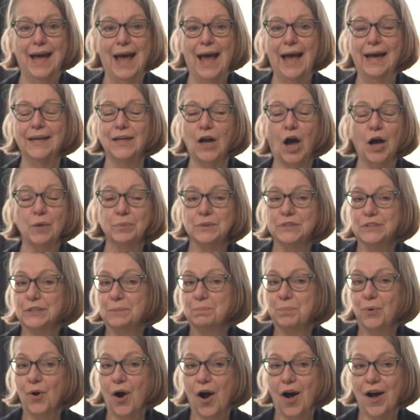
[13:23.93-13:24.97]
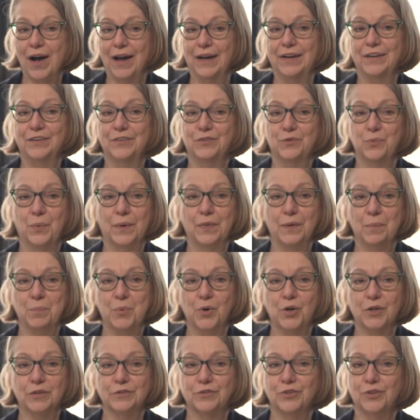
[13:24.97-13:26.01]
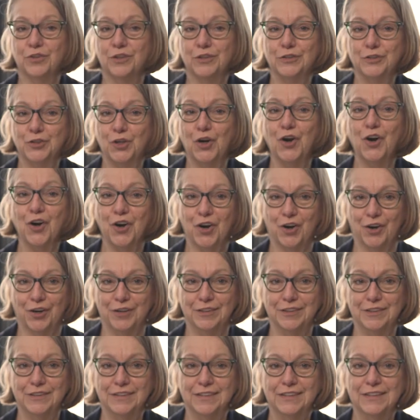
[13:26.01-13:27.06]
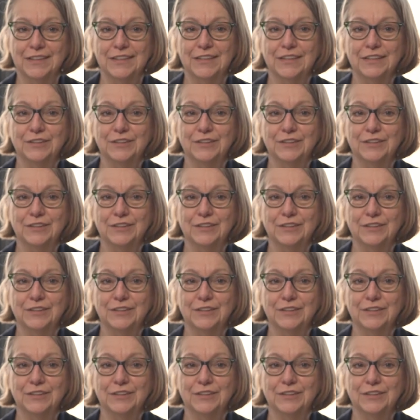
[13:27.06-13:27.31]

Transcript: and I was surprised when the book took a turn